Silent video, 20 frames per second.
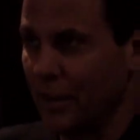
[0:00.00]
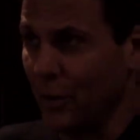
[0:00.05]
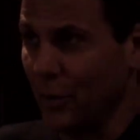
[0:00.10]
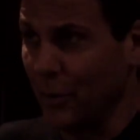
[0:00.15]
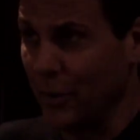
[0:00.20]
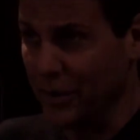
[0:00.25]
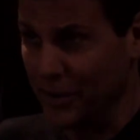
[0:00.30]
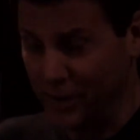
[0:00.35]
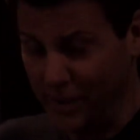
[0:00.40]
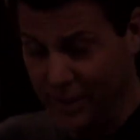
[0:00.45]

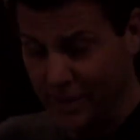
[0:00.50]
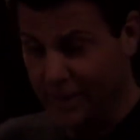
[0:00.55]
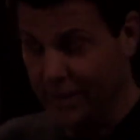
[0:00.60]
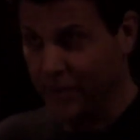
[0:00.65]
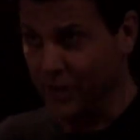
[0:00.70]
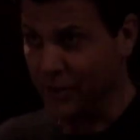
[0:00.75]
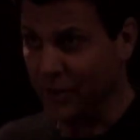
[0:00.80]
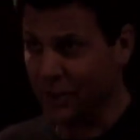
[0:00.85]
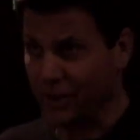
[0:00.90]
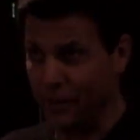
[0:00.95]

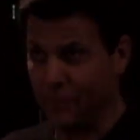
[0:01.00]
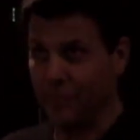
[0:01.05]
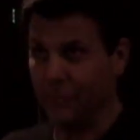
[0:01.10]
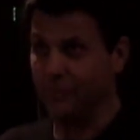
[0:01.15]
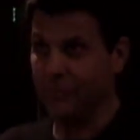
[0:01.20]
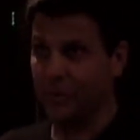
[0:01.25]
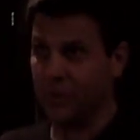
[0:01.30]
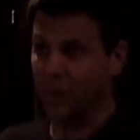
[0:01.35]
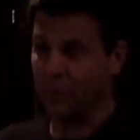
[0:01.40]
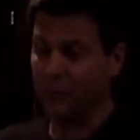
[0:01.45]
coincidences.
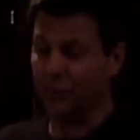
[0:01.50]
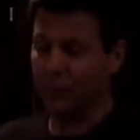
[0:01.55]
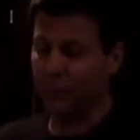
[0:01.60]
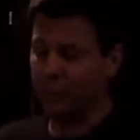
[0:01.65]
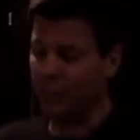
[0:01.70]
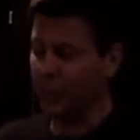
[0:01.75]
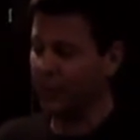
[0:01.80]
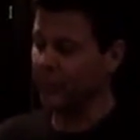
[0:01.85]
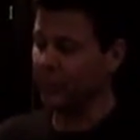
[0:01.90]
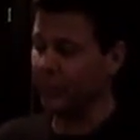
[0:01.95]
Some, some of you
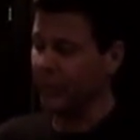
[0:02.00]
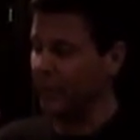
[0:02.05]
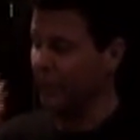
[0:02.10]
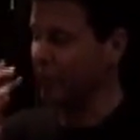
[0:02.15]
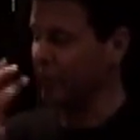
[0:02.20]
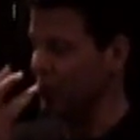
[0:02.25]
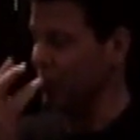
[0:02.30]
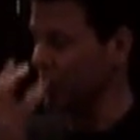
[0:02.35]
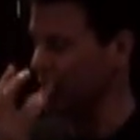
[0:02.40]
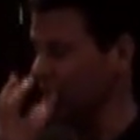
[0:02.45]
people may
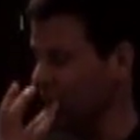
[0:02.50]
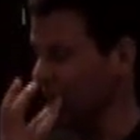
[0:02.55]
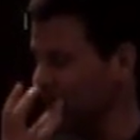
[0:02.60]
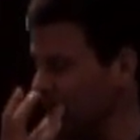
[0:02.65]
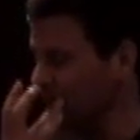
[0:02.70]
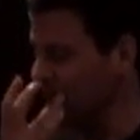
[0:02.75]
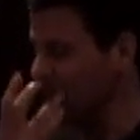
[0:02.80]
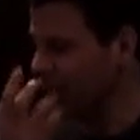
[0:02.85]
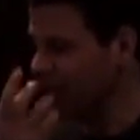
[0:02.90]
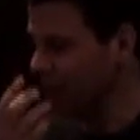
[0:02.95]
have heard
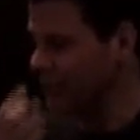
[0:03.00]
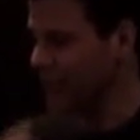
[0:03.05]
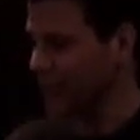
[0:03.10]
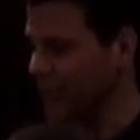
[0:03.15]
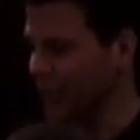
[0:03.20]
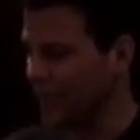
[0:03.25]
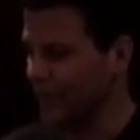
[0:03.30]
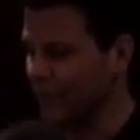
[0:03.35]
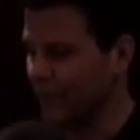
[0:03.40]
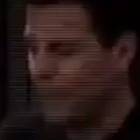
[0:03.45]
this.
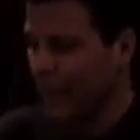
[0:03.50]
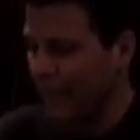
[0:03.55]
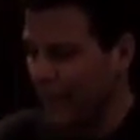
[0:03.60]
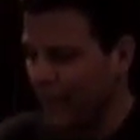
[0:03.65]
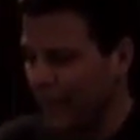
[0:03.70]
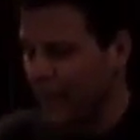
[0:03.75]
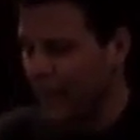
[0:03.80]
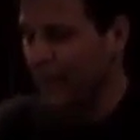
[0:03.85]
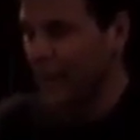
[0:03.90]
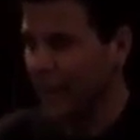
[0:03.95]
So
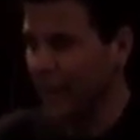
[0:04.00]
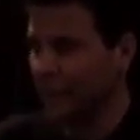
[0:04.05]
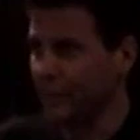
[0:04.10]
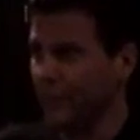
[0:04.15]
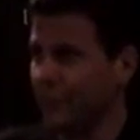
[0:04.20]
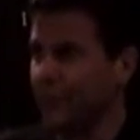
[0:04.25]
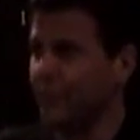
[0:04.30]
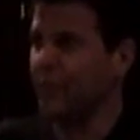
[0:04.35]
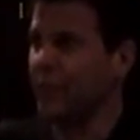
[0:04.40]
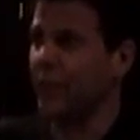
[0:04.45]
I have
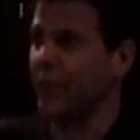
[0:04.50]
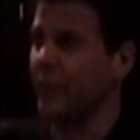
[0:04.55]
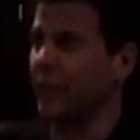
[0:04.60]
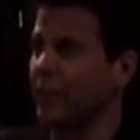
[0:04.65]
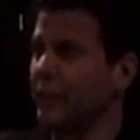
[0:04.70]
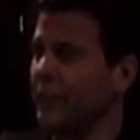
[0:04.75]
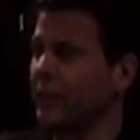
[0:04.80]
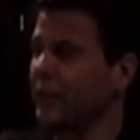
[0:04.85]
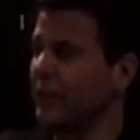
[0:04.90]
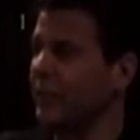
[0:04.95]
a
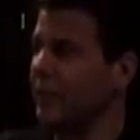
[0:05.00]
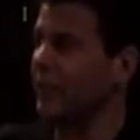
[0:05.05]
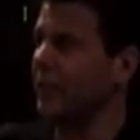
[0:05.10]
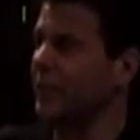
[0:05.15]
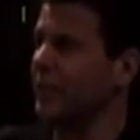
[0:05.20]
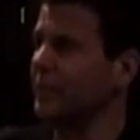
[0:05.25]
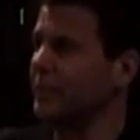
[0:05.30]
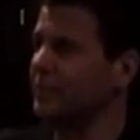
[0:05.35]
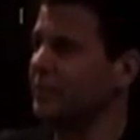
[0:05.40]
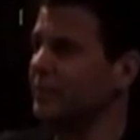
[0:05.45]
friend,
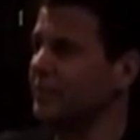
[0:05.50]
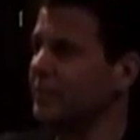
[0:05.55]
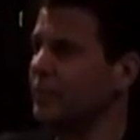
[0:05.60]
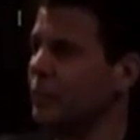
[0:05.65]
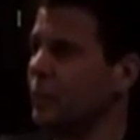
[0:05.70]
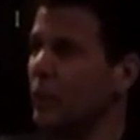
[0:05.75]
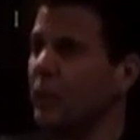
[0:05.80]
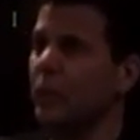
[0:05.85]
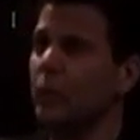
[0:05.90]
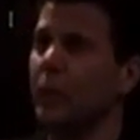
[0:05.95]
um,
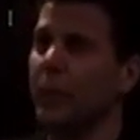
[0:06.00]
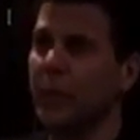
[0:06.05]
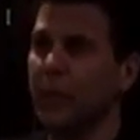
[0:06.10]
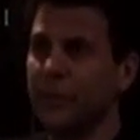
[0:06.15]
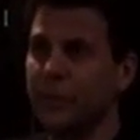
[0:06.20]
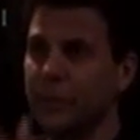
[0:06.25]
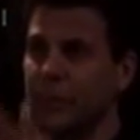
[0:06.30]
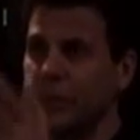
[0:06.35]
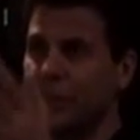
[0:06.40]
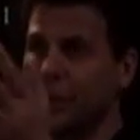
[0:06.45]
well, we
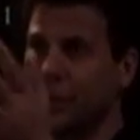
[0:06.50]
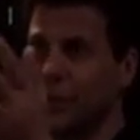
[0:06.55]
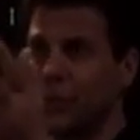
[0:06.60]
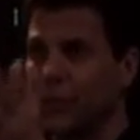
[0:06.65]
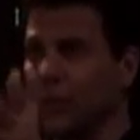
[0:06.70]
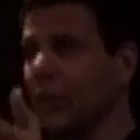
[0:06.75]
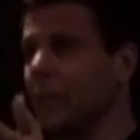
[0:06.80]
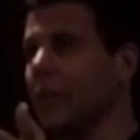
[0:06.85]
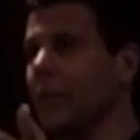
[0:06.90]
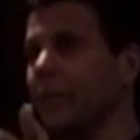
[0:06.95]
went to
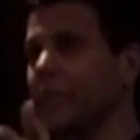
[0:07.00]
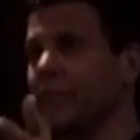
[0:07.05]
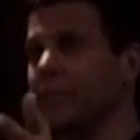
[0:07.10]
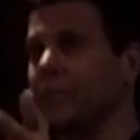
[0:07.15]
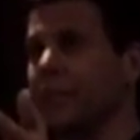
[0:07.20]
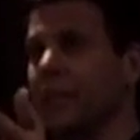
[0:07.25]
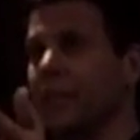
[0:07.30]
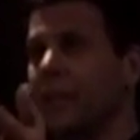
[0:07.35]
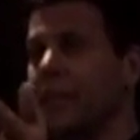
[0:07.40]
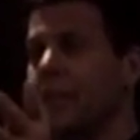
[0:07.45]
Medjugorje,
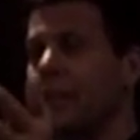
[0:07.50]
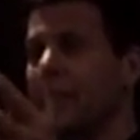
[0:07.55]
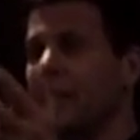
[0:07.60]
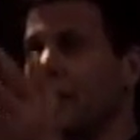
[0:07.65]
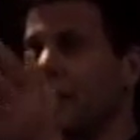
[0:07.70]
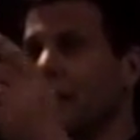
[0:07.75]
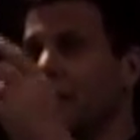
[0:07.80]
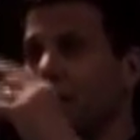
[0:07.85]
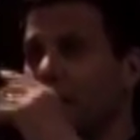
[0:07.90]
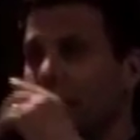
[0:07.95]

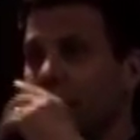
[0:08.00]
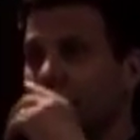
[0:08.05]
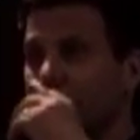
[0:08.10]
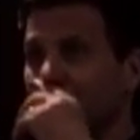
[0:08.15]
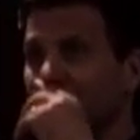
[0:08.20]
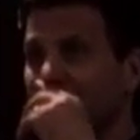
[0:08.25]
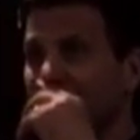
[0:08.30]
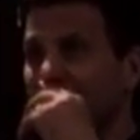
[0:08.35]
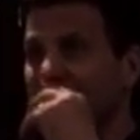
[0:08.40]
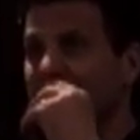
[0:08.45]
um,
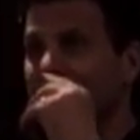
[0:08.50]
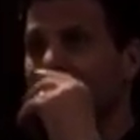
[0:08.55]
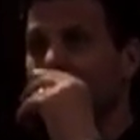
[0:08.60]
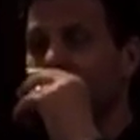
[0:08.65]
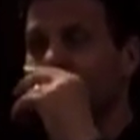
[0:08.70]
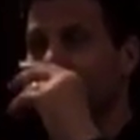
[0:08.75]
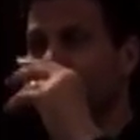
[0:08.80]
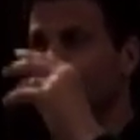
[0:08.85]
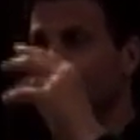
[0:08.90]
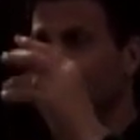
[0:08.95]

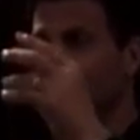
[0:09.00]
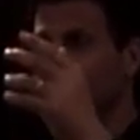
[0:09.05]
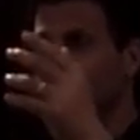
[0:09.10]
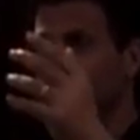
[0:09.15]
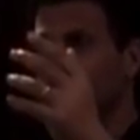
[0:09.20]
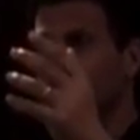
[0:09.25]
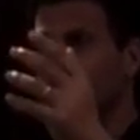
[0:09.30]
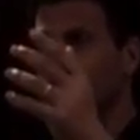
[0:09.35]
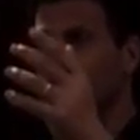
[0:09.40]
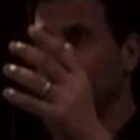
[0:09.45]
and when,
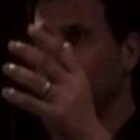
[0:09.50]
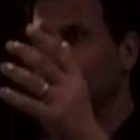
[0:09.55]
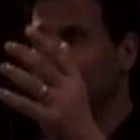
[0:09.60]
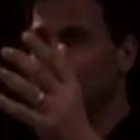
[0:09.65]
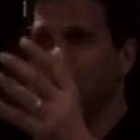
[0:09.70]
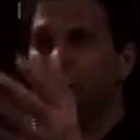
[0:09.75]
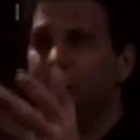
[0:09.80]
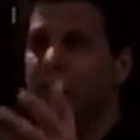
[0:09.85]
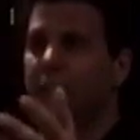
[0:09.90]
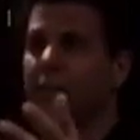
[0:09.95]
when we
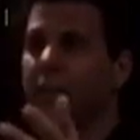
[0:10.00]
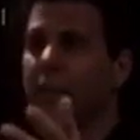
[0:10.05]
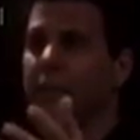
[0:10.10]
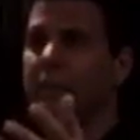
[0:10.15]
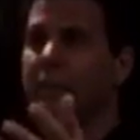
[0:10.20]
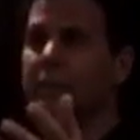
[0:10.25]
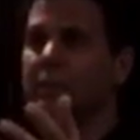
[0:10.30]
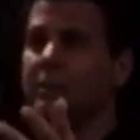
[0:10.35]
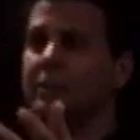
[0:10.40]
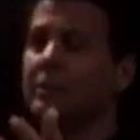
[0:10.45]
were
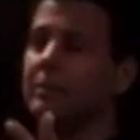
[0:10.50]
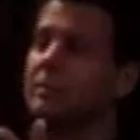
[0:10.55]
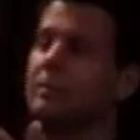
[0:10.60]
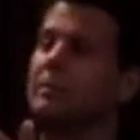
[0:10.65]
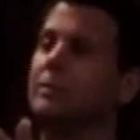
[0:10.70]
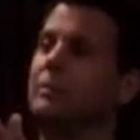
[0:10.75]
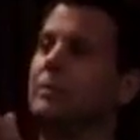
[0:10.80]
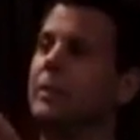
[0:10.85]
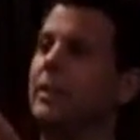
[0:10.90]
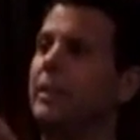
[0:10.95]
there
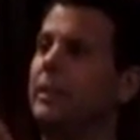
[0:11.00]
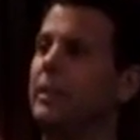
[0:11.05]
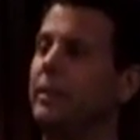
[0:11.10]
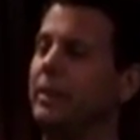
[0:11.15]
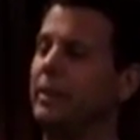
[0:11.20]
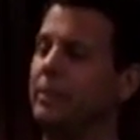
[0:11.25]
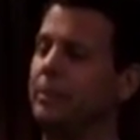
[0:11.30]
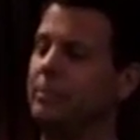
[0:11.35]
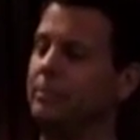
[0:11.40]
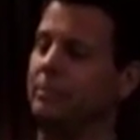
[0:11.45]
in
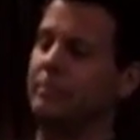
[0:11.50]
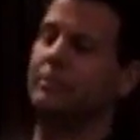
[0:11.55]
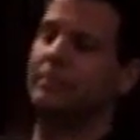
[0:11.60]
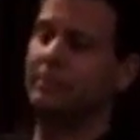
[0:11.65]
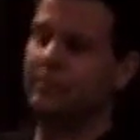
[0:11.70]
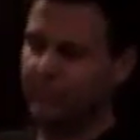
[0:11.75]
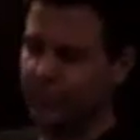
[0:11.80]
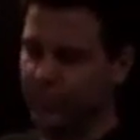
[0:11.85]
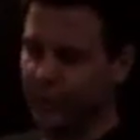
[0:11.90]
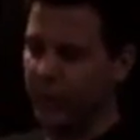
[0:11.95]
the
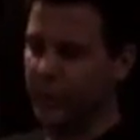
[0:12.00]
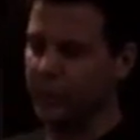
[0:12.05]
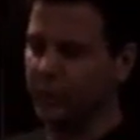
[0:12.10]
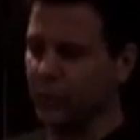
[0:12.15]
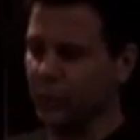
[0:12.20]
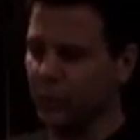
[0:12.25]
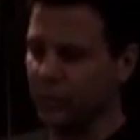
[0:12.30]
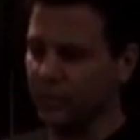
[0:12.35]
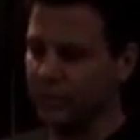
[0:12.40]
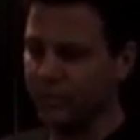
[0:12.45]
prayer
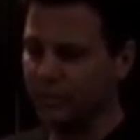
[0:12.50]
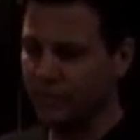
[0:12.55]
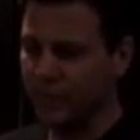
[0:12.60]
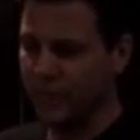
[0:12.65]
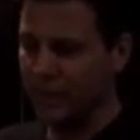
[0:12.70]
room,